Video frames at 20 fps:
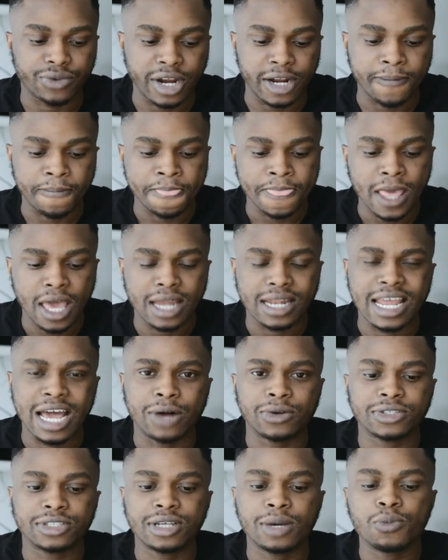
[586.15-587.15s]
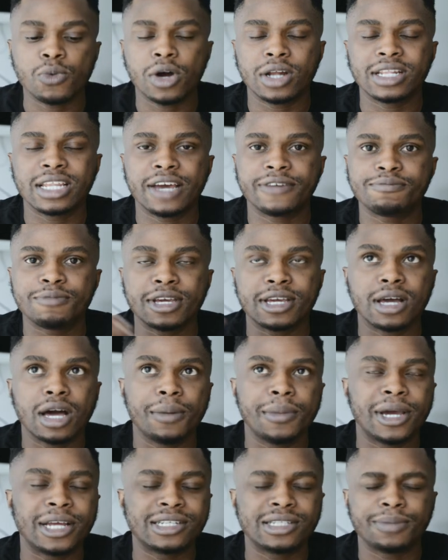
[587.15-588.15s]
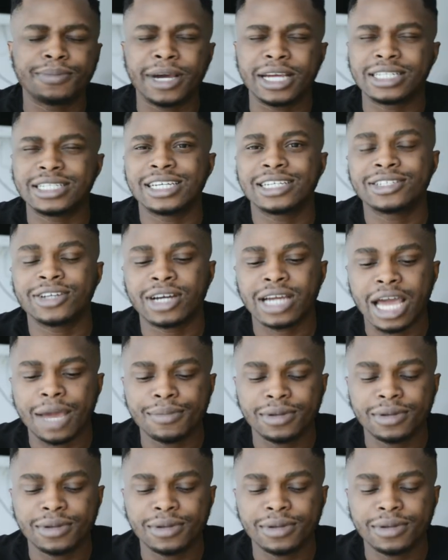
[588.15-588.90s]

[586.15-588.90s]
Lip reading: Right now, someone left me a comment on my TikTok.